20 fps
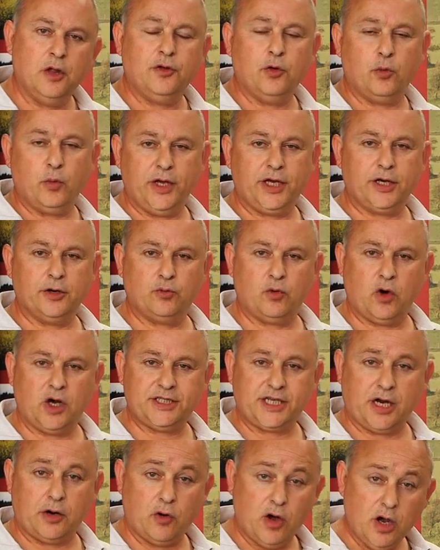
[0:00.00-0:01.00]
that we can
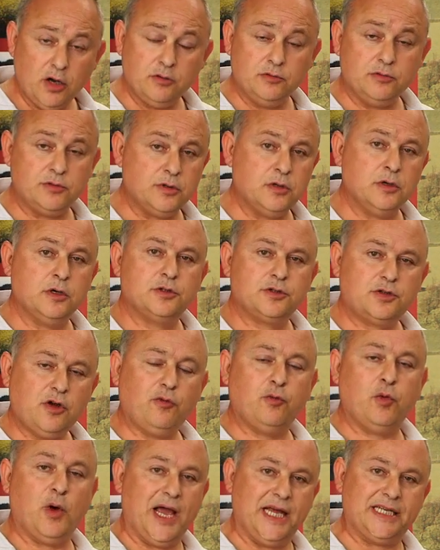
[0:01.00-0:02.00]
write our own
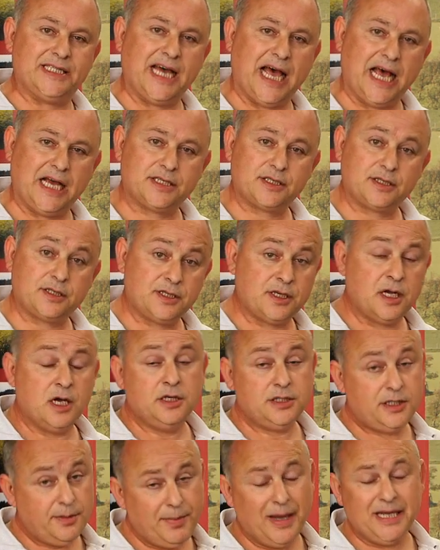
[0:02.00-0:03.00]
software tasks
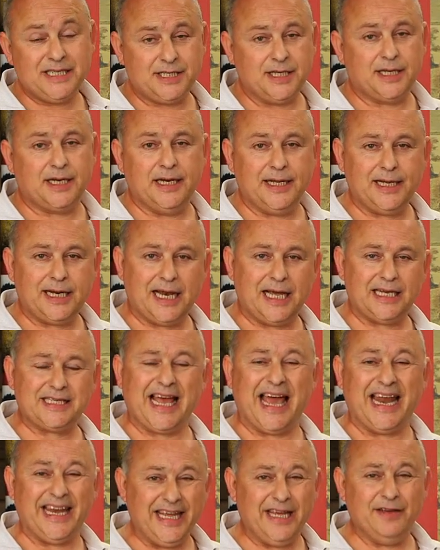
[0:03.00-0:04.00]
to basically collect
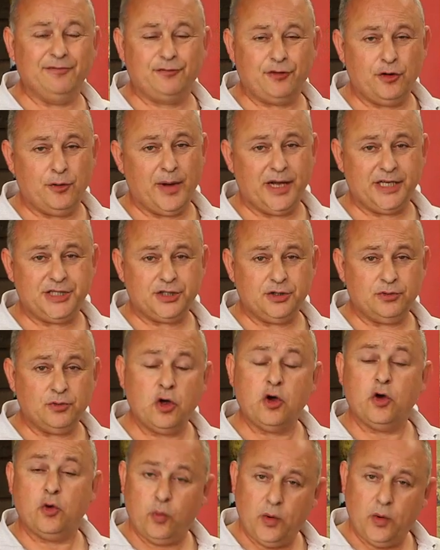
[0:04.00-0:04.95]
any information